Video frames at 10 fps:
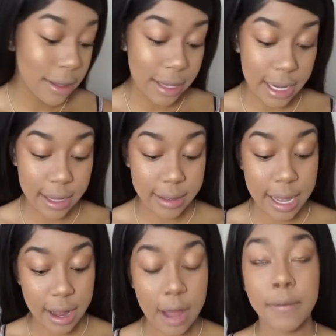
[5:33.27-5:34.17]
thing
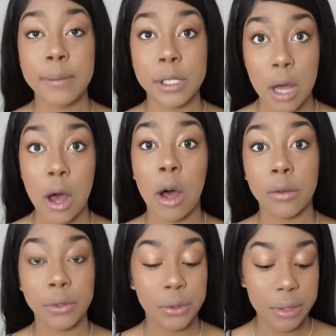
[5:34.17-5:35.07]
that I got from
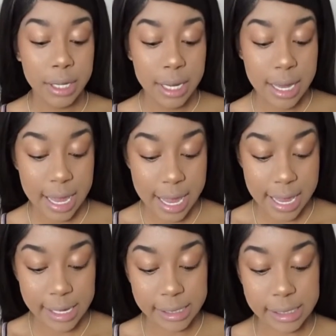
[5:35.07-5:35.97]
Zaful
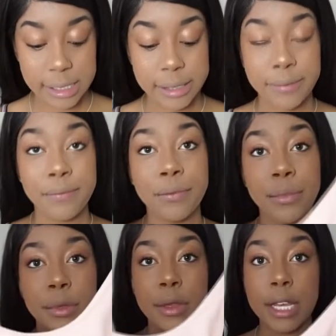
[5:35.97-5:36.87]
is
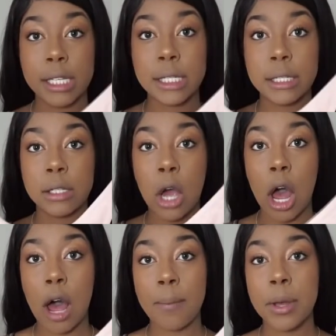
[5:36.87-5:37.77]
this
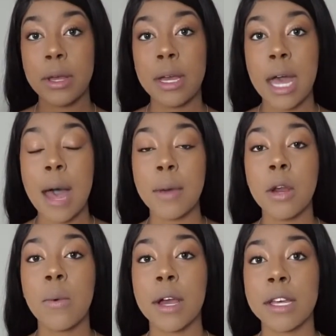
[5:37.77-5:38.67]
top. I'm
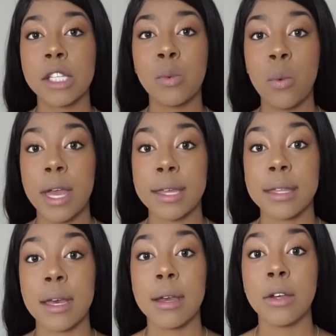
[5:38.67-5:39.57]
gonna wear this
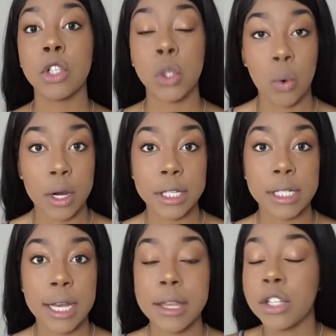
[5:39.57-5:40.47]
with
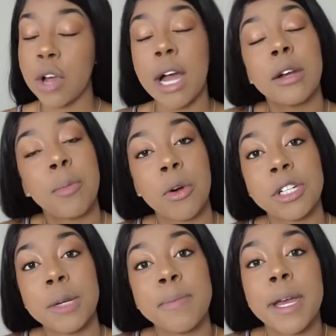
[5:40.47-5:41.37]
shorts in the try-on
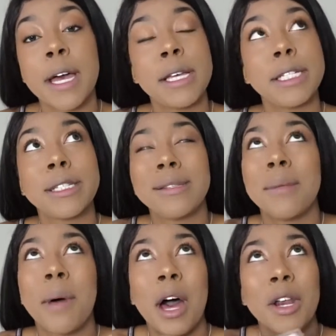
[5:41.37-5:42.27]
portion, because
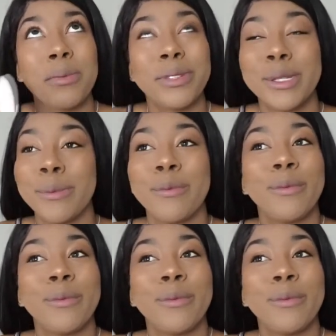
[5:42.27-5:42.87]
the bottoms,